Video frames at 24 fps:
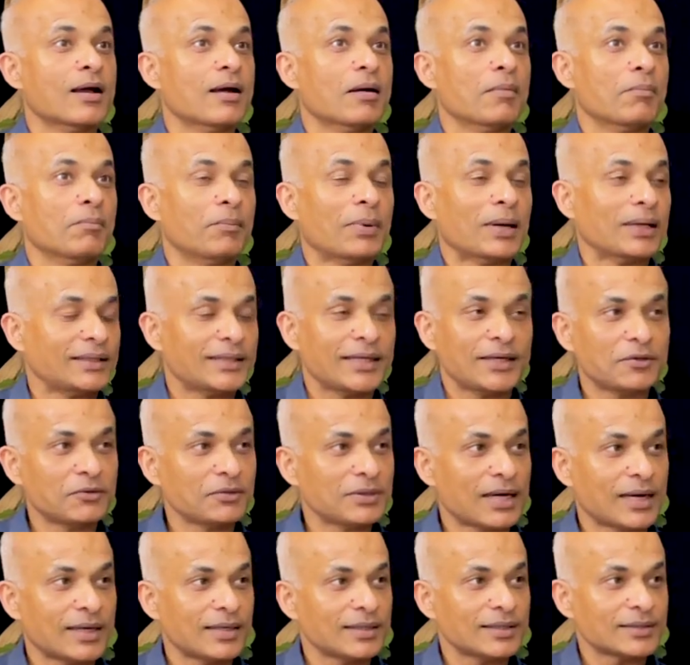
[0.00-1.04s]
But they don't
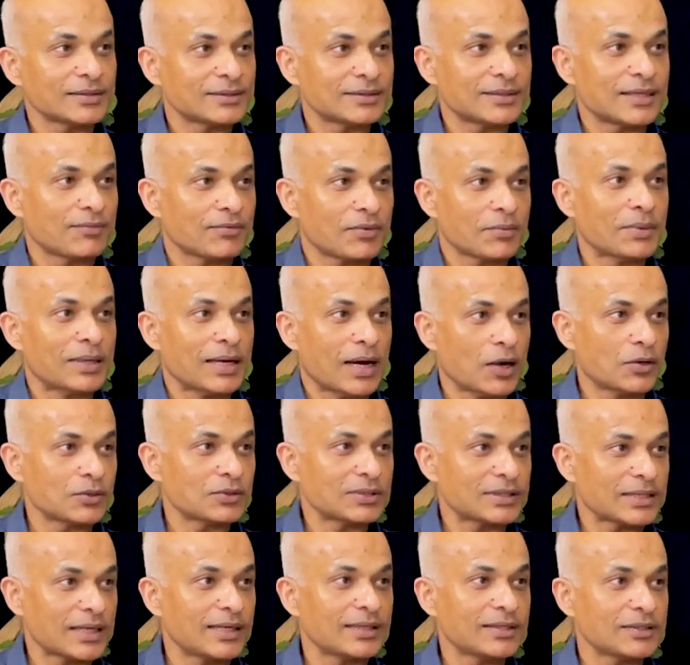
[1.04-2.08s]
understand from an
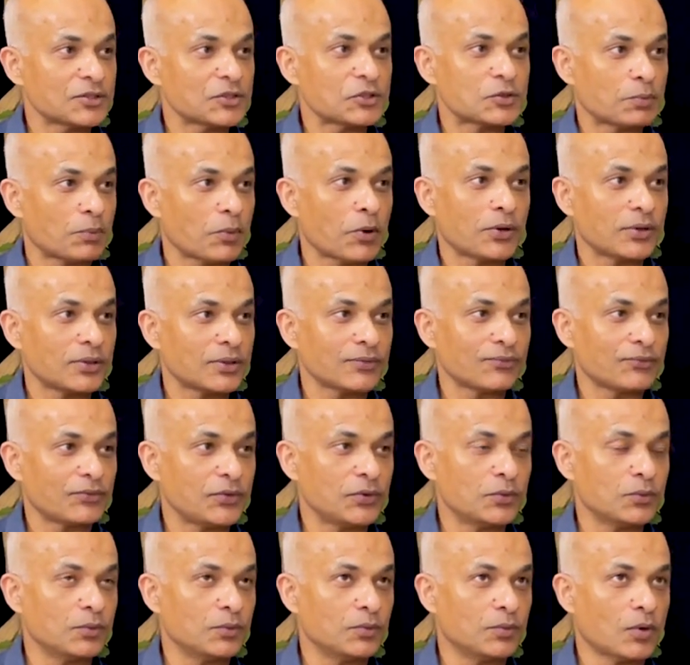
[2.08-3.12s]
outsider's point of view,
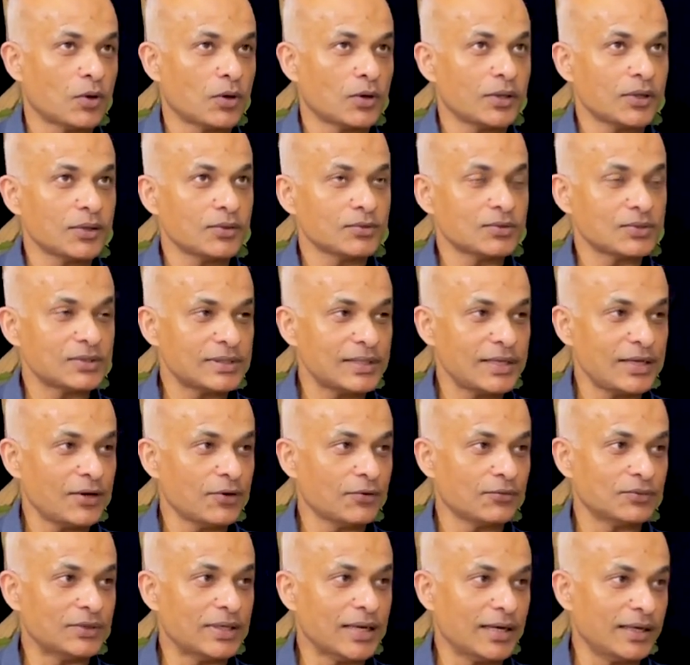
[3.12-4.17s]
what do you see
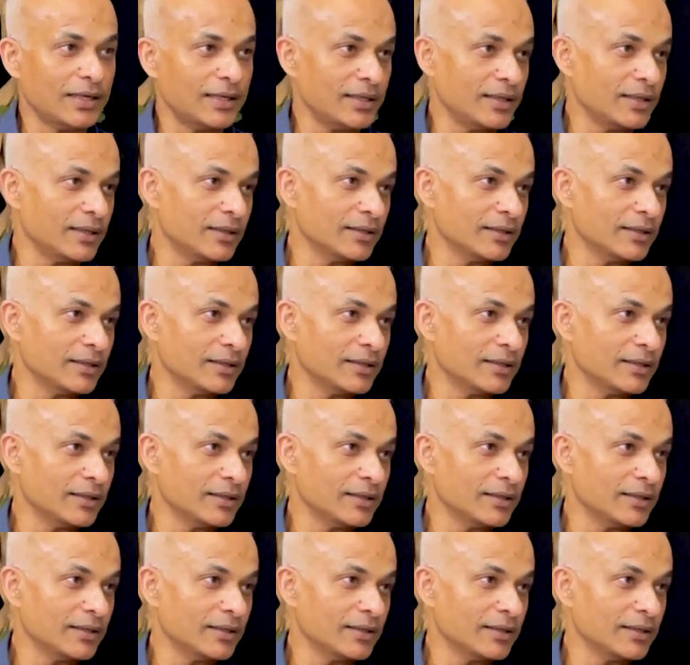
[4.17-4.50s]
of Delhi?